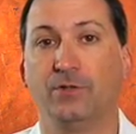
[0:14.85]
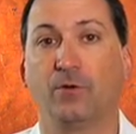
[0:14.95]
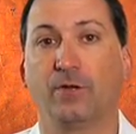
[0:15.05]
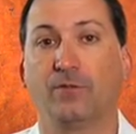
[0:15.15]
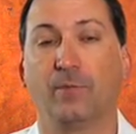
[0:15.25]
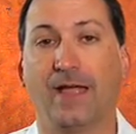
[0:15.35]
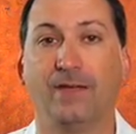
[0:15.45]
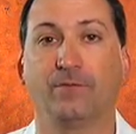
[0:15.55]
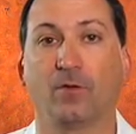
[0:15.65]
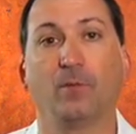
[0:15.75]
you don't give them a
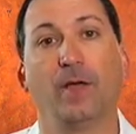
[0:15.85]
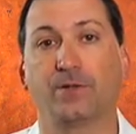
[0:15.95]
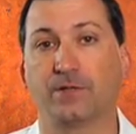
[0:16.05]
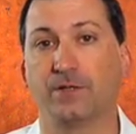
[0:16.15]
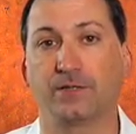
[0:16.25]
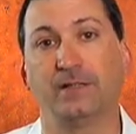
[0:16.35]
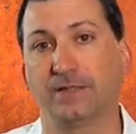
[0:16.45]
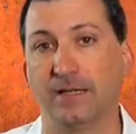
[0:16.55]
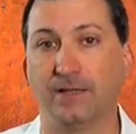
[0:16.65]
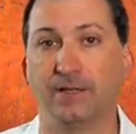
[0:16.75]
handful of medicine and say,
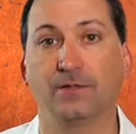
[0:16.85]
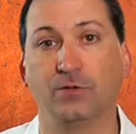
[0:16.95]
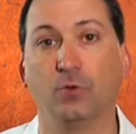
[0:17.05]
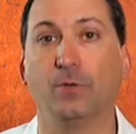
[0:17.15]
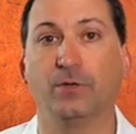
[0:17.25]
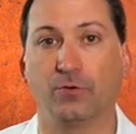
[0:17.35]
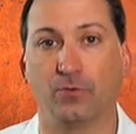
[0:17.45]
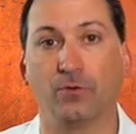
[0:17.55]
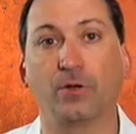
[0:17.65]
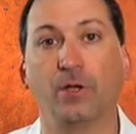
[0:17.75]
take this and you'll be
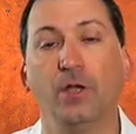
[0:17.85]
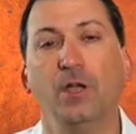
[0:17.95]
cured.